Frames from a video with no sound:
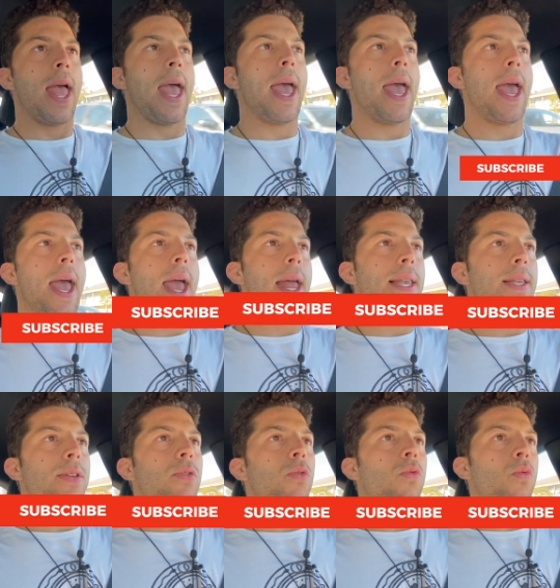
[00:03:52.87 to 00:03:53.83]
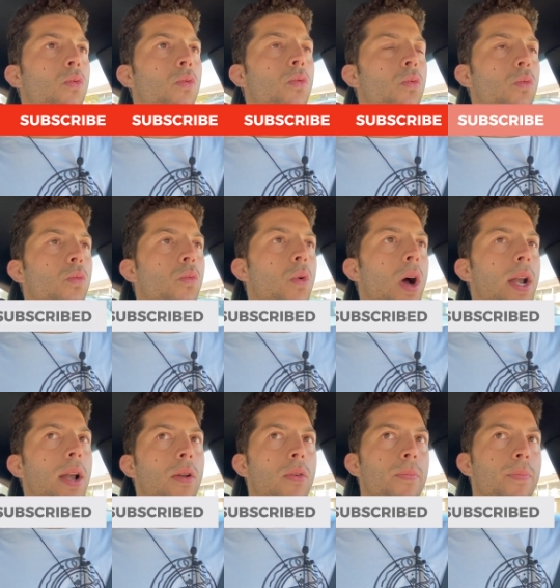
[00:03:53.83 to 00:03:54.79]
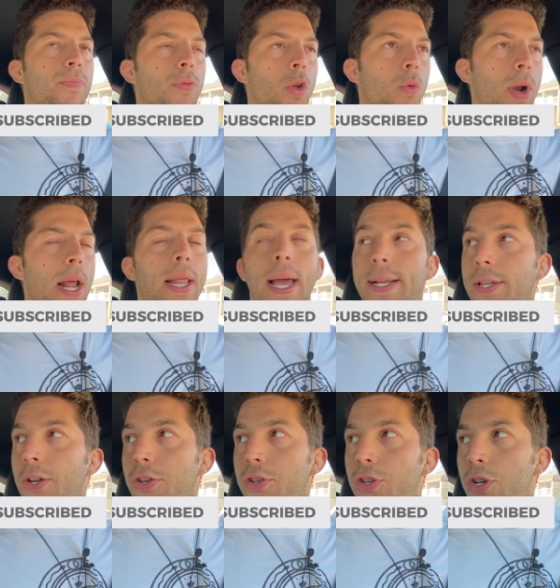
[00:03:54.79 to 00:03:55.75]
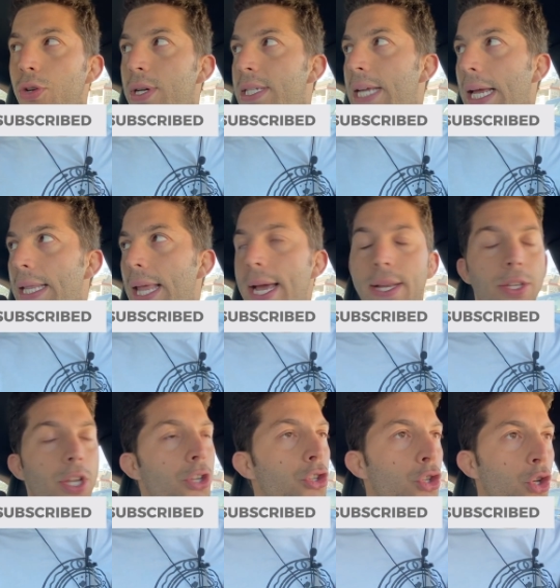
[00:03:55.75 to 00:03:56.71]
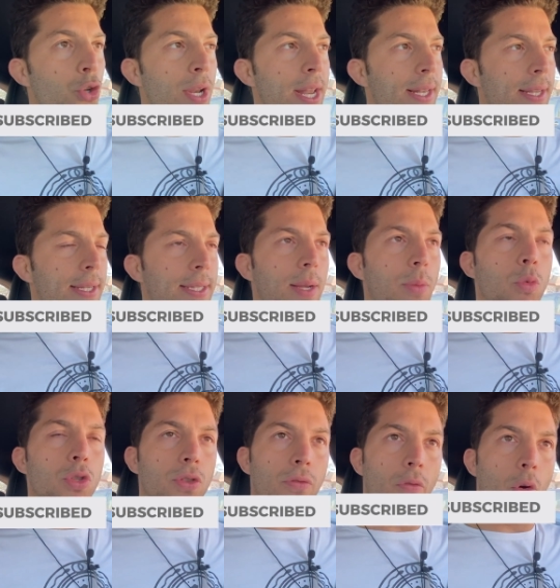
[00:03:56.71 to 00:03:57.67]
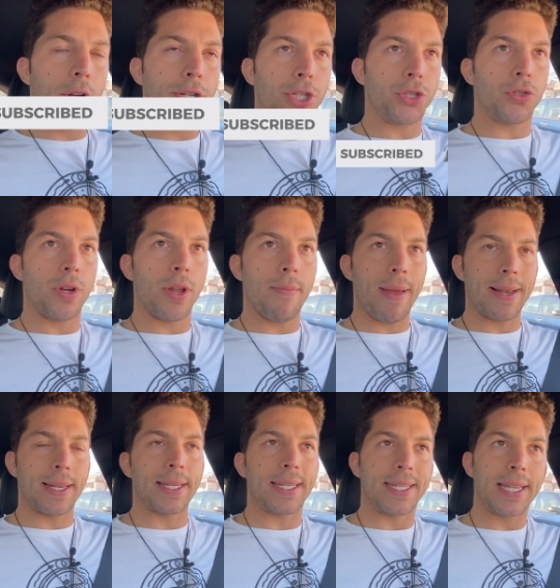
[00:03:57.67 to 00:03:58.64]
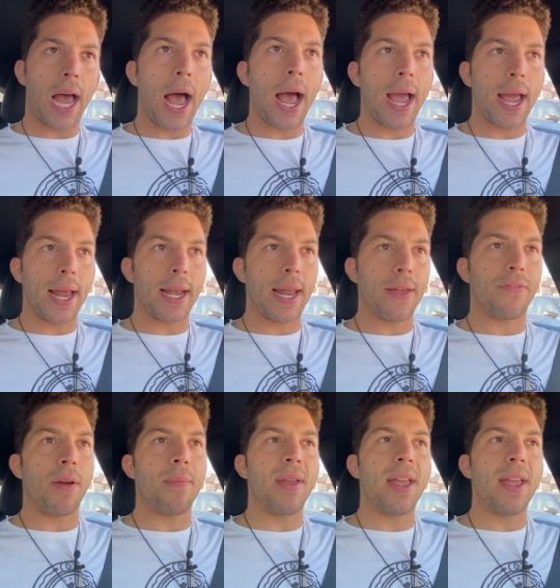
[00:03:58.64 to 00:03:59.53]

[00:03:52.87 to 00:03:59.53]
And what what I like to do is I like to tune into someone's voice stream and decide if I'm